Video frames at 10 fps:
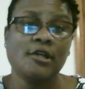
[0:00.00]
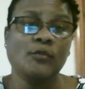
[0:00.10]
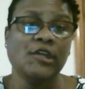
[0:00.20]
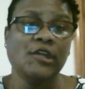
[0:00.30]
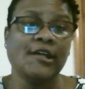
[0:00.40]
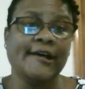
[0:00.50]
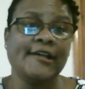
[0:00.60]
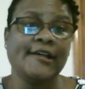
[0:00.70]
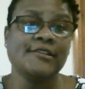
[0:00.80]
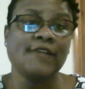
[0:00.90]

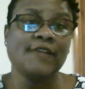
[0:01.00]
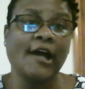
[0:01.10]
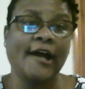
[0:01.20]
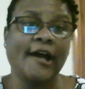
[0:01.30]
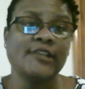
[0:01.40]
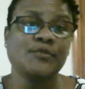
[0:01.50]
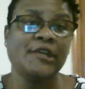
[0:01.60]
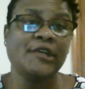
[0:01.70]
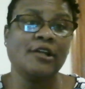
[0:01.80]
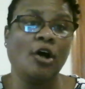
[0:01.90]
because I
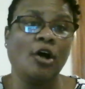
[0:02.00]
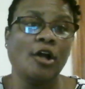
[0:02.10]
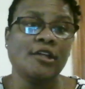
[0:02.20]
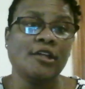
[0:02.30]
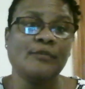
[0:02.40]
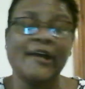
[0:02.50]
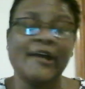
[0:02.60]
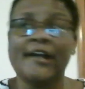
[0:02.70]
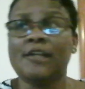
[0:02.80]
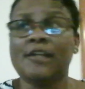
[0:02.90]
spent all of my
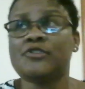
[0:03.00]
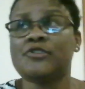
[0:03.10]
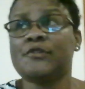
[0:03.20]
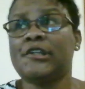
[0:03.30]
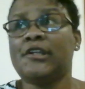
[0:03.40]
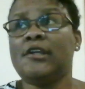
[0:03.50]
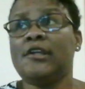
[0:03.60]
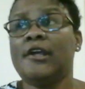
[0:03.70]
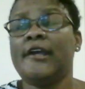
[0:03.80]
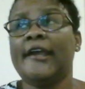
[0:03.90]
elementary
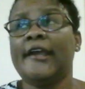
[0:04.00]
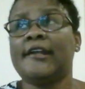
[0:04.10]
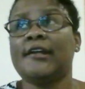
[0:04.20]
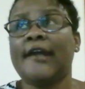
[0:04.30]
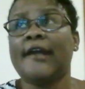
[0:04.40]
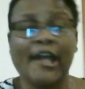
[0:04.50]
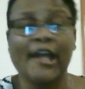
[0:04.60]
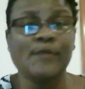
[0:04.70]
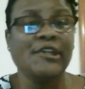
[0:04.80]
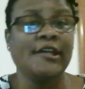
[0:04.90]
and
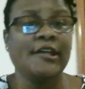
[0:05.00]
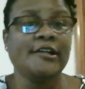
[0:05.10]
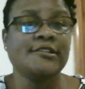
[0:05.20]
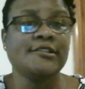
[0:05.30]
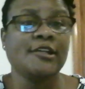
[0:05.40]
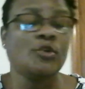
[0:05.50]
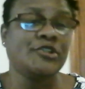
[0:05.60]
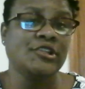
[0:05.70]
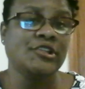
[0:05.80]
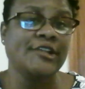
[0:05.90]
academy years in
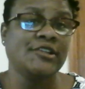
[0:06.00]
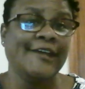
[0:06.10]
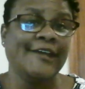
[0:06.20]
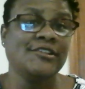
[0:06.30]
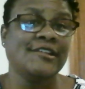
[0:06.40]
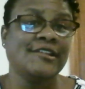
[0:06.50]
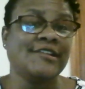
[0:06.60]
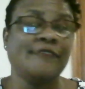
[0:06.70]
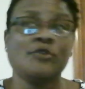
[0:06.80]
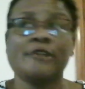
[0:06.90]
Christian education,
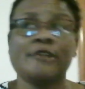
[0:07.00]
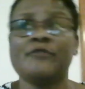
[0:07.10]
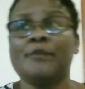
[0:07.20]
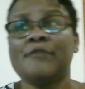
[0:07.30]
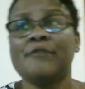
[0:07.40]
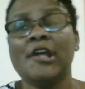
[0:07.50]
except for from